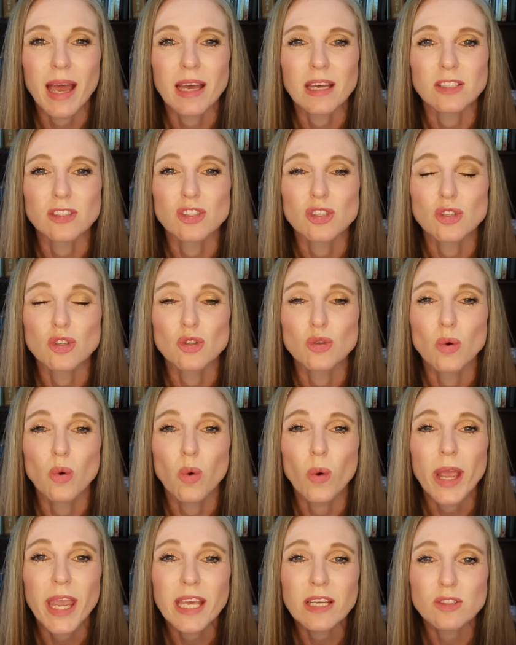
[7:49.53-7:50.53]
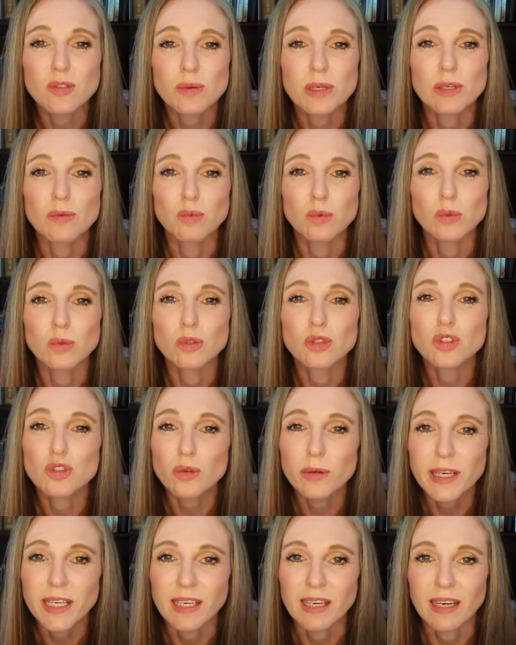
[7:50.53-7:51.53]
as your entry rules
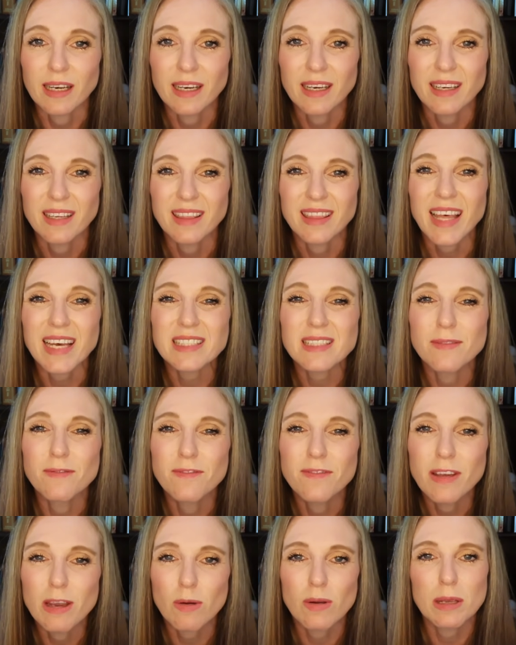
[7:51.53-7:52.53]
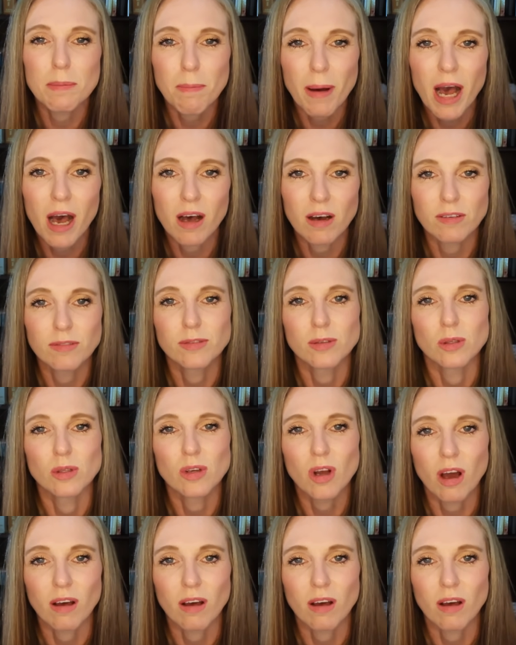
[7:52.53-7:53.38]
trigger, that's a very powerful